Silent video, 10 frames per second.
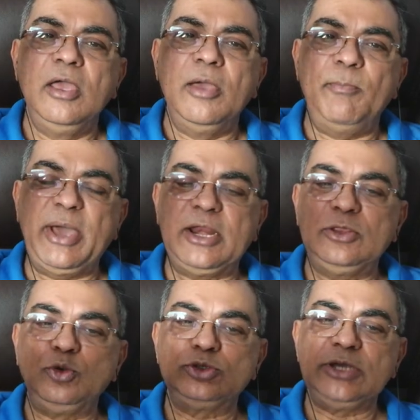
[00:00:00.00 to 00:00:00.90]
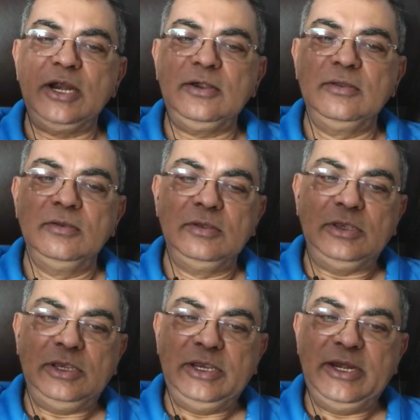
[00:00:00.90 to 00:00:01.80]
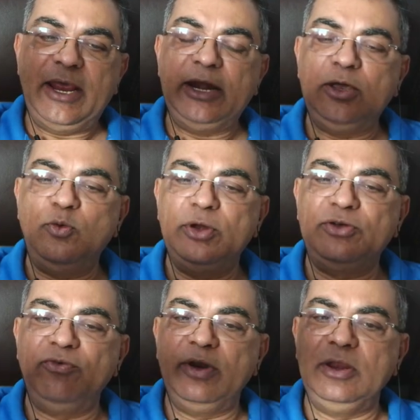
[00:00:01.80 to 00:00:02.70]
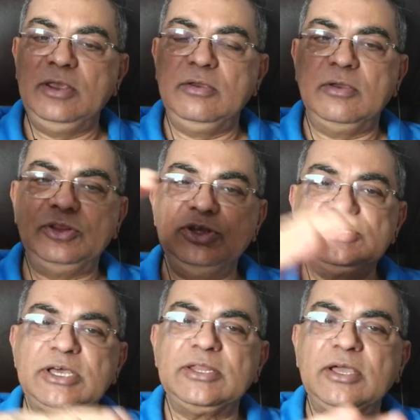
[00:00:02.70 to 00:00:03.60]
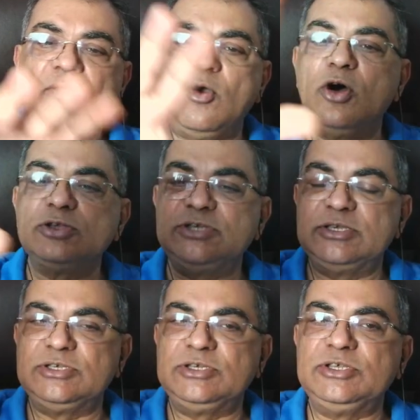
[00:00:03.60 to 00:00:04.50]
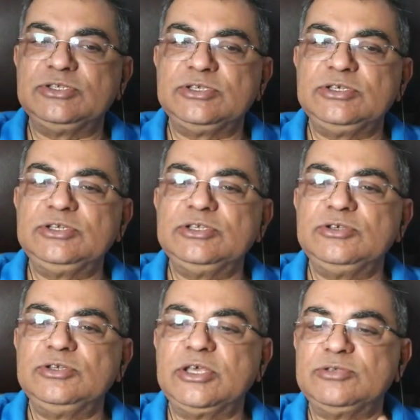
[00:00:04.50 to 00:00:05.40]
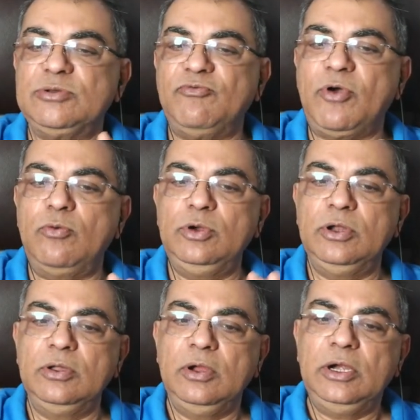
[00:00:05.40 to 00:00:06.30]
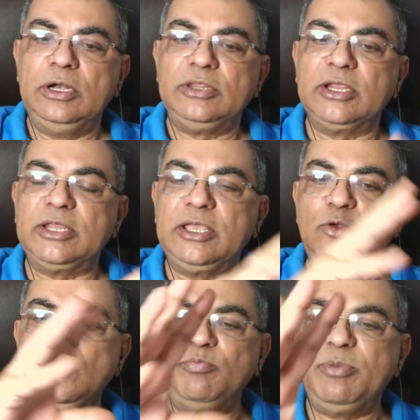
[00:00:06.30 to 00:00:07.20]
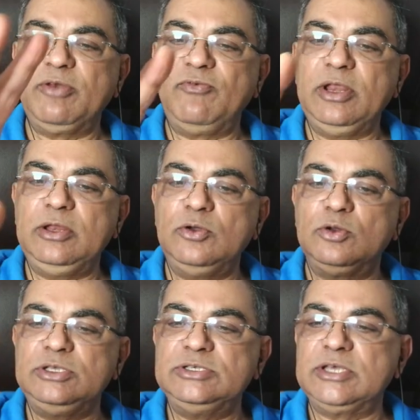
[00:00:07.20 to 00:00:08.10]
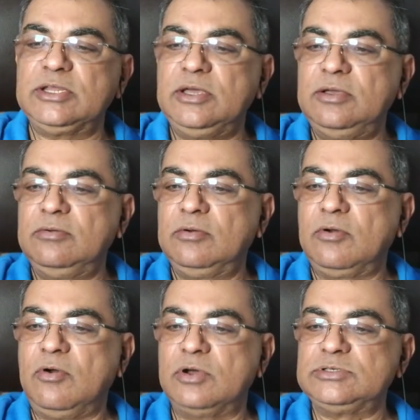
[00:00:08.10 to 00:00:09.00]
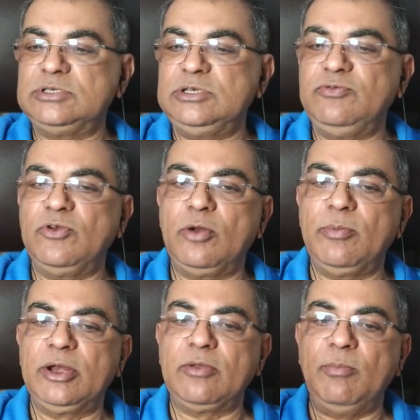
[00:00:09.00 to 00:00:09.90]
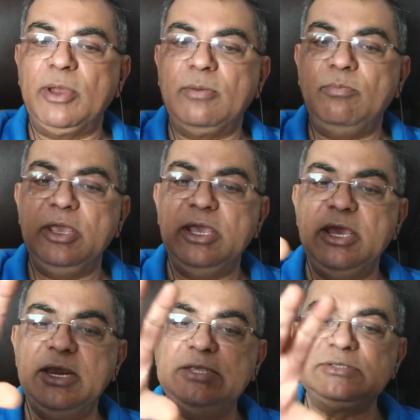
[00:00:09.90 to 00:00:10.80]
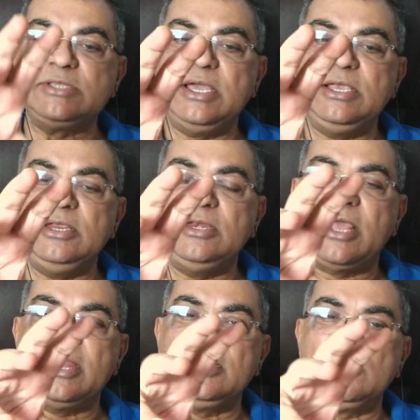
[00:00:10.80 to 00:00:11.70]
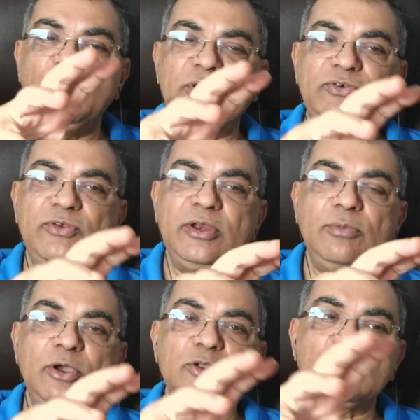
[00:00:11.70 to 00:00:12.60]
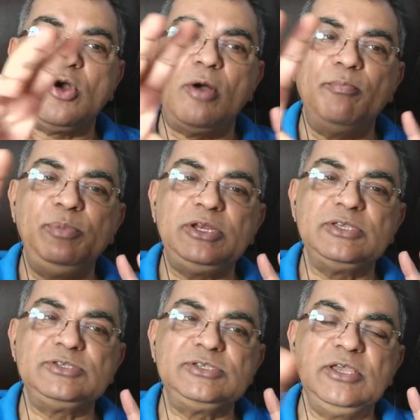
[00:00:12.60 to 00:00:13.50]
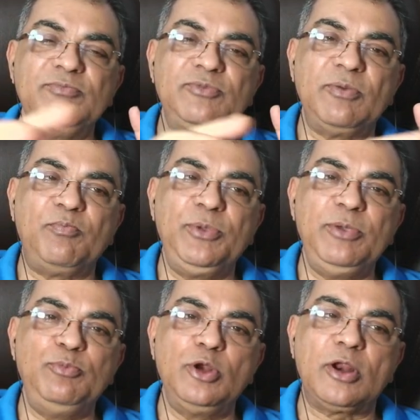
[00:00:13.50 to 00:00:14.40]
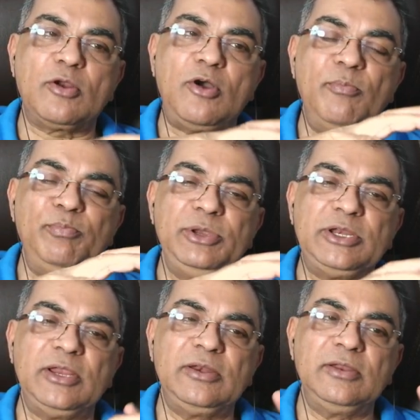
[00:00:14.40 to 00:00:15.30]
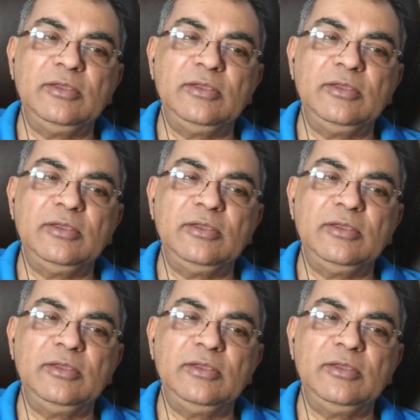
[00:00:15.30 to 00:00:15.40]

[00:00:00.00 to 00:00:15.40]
Pareto chart. Inadequate training. These are the causes. It has been found that the equipment failure. These are the causes. Environment of main is the inadequate training, because the competency. If the people are competent,